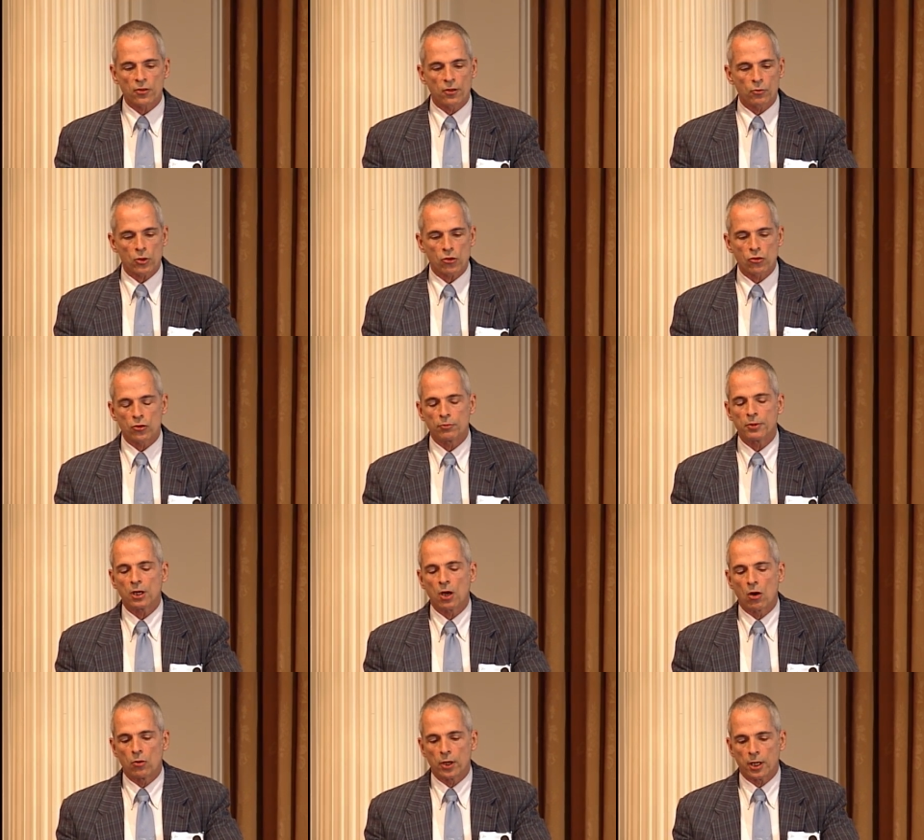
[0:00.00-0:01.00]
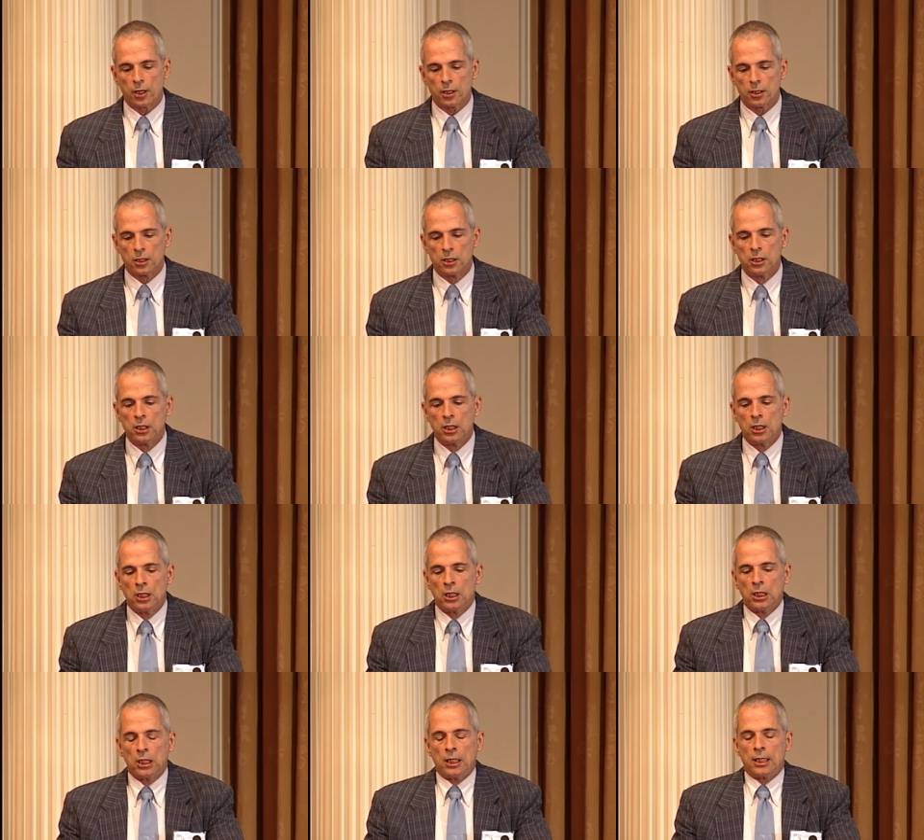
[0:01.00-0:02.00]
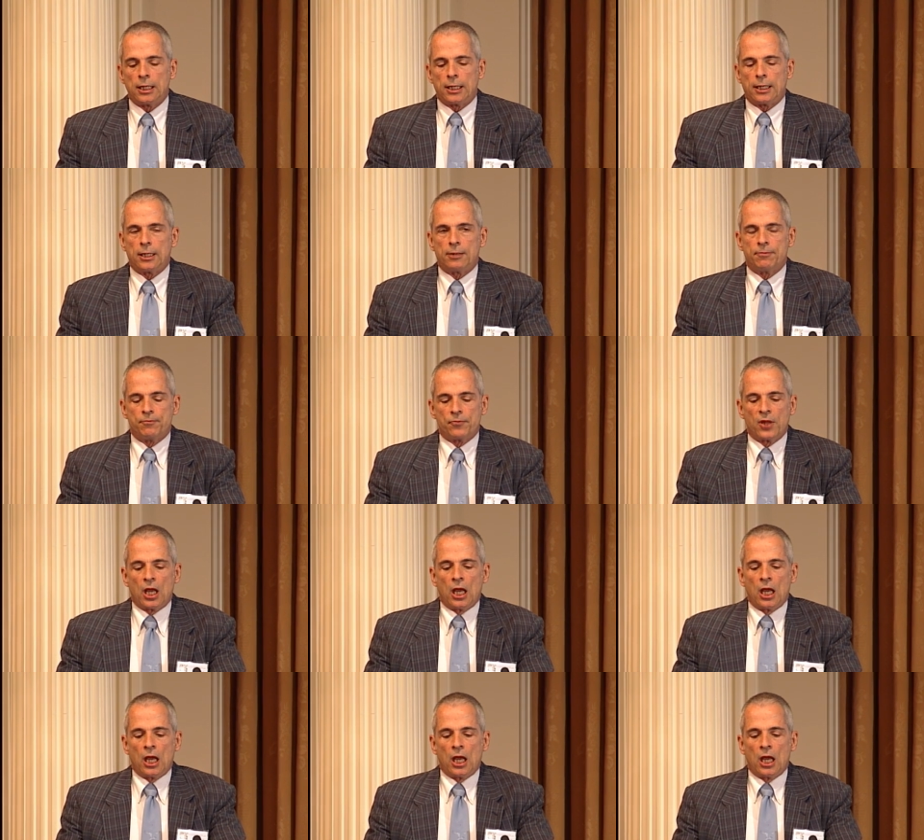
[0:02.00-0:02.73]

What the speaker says: that we should be going in.